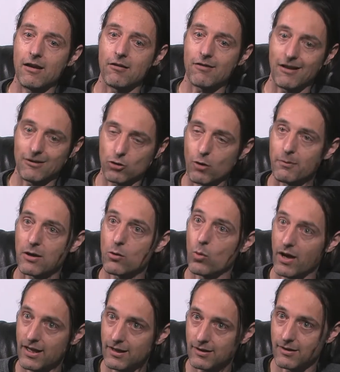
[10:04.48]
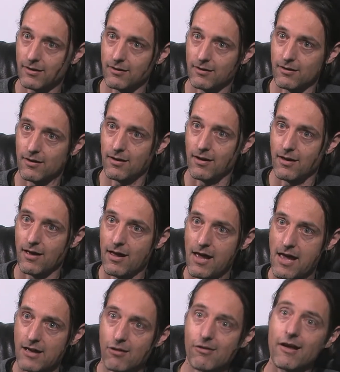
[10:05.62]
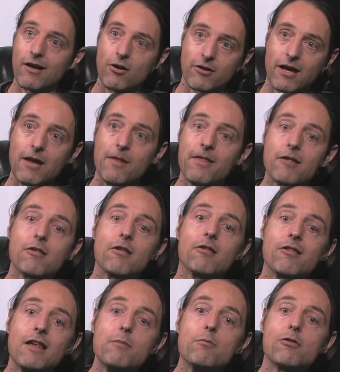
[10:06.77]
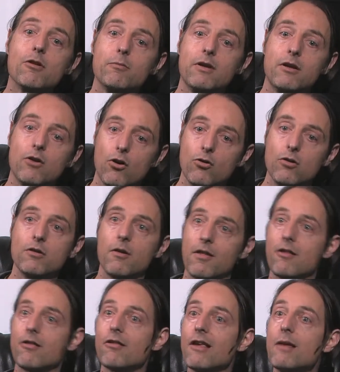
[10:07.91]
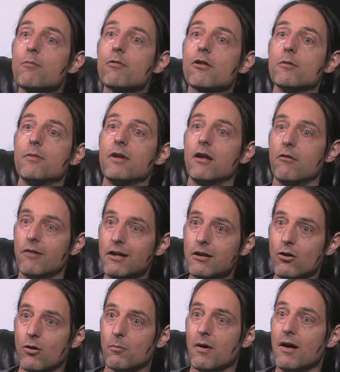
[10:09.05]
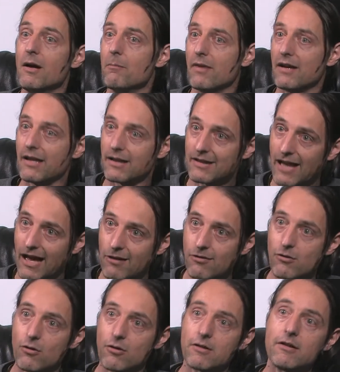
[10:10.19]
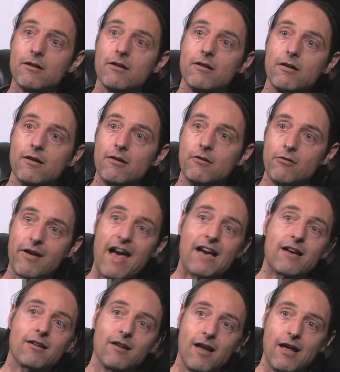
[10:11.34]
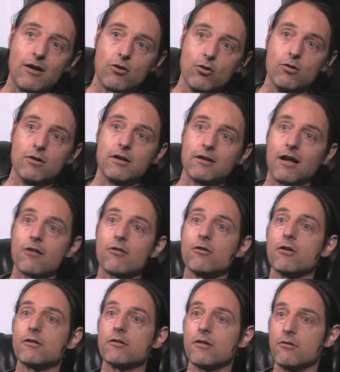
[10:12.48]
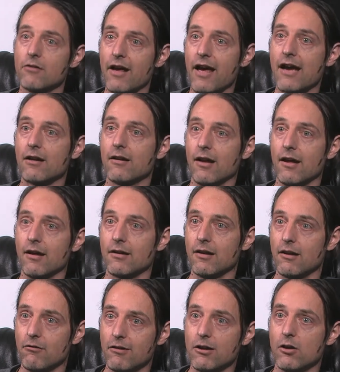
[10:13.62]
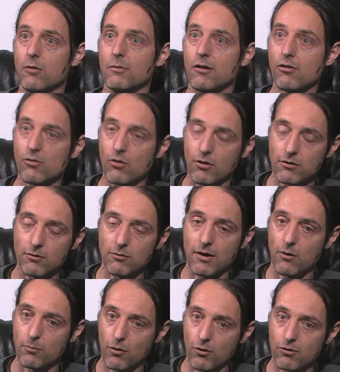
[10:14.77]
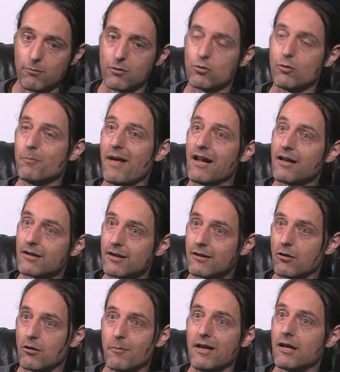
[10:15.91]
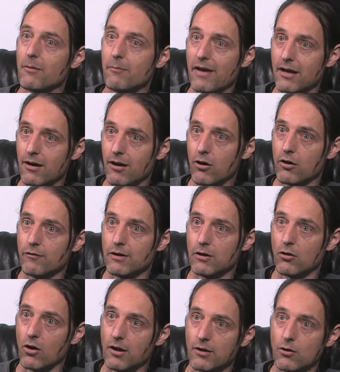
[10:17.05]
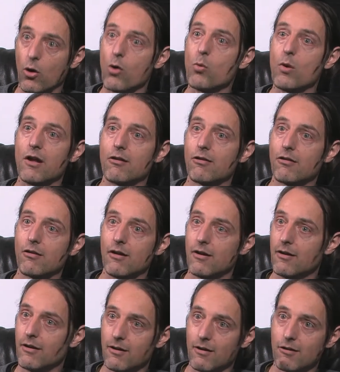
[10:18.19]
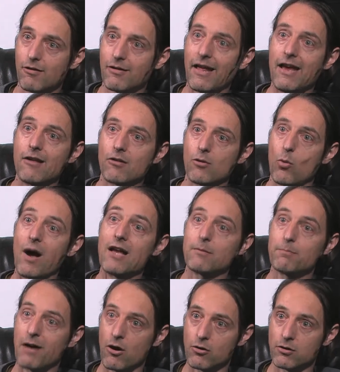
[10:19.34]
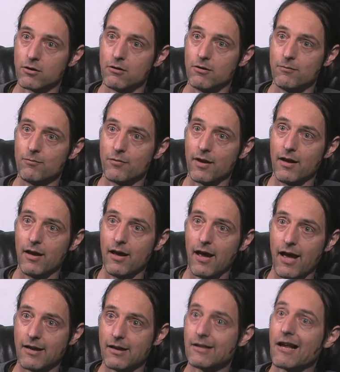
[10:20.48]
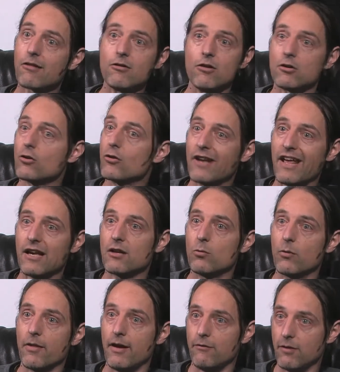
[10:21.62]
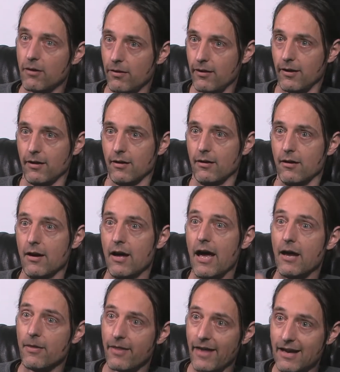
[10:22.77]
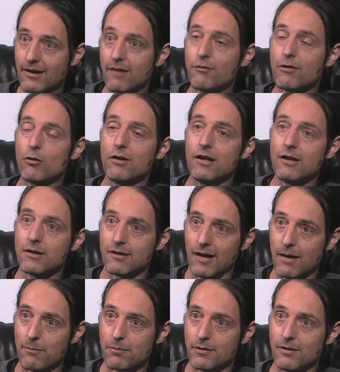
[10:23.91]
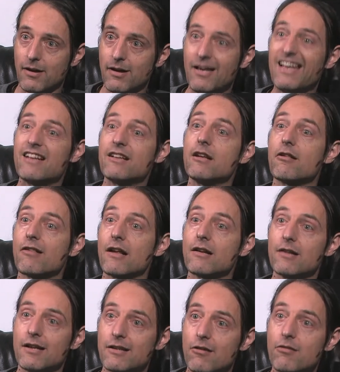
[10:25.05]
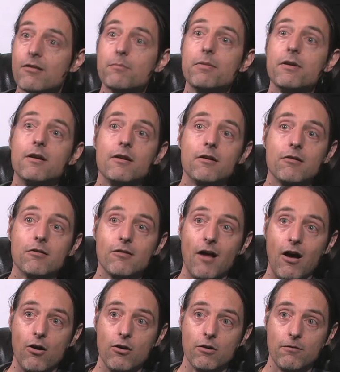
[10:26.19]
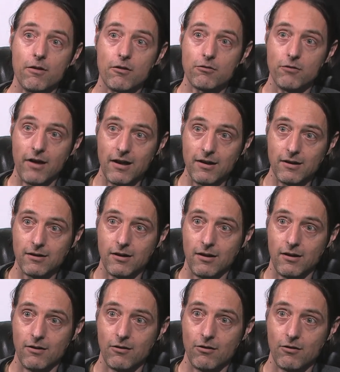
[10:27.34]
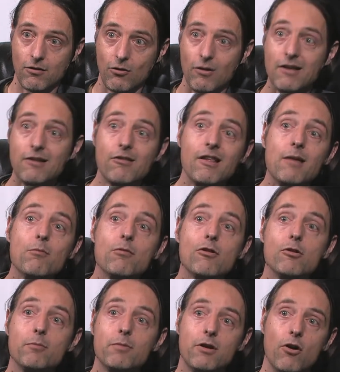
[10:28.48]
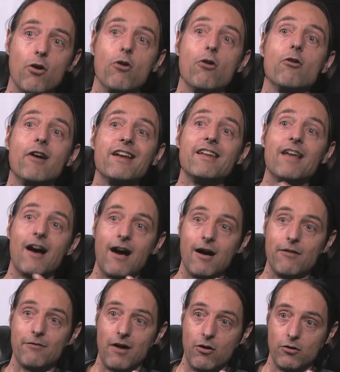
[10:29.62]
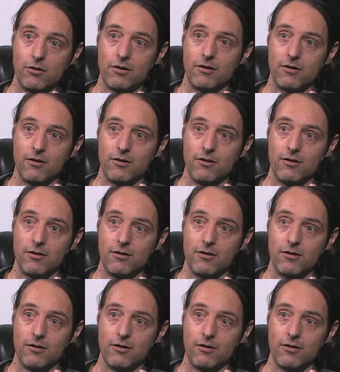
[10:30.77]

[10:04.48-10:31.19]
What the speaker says: is atomic weight, and say, okay, this seems to be gold, this seems to be iridium, but it does not react like gold, it does not react like iridium. It's not possible to melt it and make a metal out of it. It always stays a white powder, and it does not connect with everything. And then if you heat it up, it suddenly disappears out of this reality. So it seems to be already half out.